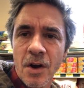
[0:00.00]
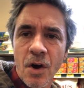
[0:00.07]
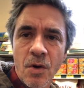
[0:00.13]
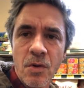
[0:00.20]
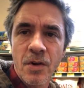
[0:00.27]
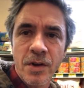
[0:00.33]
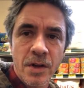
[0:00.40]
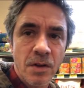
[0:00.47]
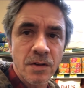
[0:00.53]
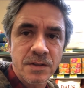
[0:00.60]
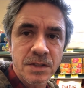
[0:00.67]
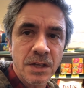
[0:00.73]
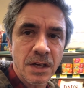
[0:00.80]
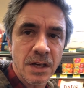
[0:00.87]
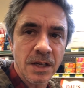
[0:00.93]
Oh, look, it
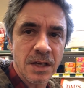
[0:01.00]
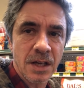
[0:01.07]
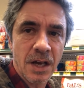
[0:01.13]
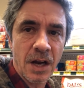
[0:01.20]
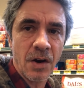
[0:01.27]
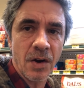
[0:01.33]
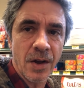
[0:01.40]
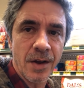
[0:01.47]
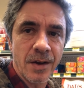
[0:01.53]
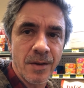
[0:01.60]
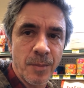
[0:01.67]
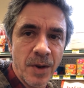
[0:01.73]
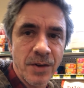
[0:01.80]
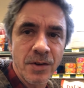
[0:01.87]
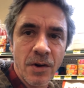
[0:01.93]
looks like a carrot.
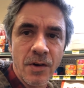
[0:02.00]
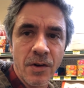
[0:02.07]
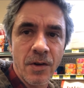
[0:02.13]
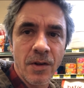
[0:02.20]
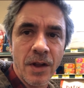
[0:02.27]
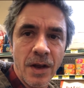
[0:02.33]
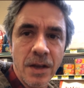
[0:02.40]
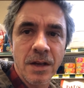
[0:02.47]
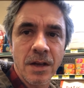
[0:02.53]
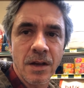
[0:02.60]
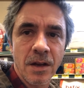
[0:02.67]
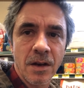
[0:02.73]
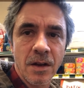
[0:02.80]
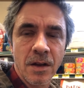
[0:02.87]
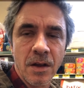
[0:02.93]
My dog will like it.
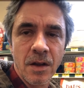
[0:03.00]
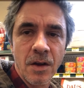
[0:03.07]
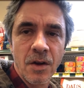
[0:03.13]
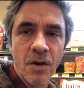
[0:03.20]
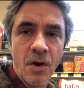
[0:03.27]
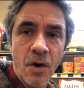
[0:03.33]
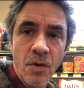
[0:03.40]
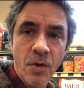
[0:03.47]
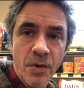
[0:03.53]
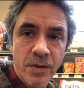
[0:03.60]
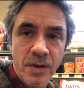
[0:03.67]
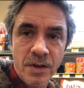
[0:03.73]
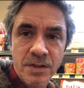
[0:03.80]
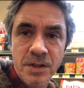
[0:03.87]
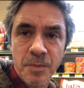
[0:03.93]
Oh,
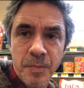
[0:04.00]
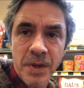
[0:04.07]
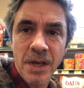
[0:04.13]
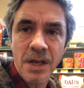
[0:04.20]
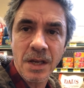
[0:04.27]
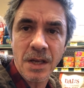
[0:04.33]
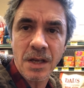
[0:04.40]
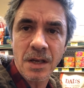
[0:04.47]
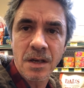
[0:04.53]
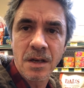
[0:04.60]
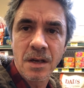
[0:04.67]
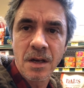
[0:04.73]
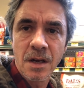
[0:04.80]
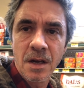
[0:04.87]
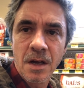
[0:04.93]
look, there's a pea.
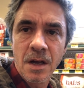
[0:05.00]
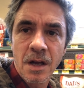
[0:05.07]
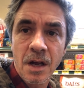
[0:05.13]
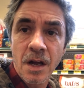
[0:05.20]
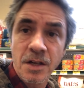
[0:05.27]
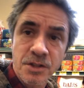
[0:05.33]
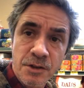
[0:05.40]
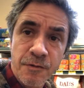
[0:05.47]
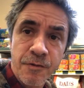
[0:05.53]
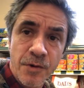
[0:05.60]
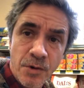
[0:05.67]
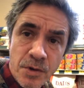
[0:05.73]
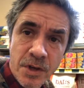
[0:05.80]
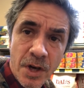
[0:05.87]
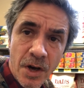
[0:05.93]
It's
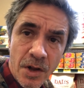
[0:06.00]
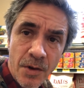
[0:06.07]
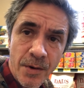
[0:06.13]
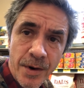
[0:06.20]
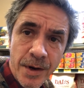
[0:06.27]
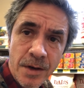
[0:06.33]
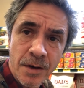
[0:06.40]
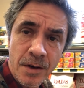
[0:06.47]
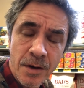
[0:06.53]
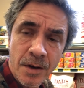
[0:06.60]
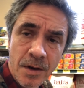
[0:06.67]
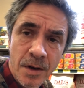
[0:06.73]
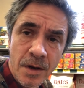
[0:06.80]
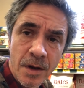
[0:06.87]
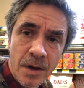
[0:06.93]
food coloring.
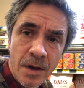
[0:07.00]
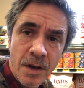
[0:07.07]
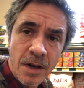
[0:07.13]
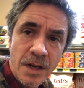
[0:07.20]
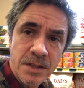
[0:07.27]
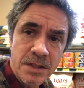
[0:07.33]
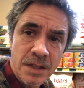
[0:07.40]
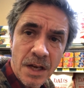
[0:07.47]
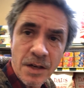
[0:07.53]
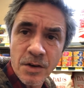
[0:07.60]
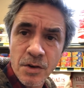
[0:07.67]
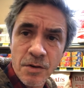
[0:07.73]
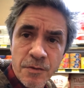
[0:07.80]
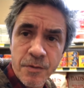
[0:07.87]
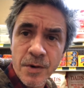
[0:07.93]
It's not
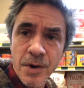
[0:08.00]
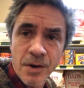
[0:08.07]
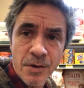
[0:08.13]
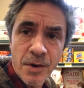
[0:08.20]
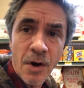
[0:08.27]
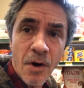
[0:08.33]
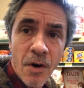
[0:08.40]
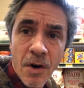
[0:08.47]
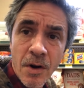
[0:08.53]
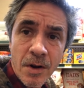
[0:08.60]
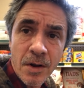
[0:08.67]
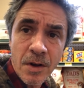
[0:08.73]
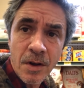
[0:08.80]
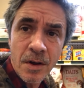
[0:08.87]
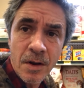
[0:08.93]
good for your dog.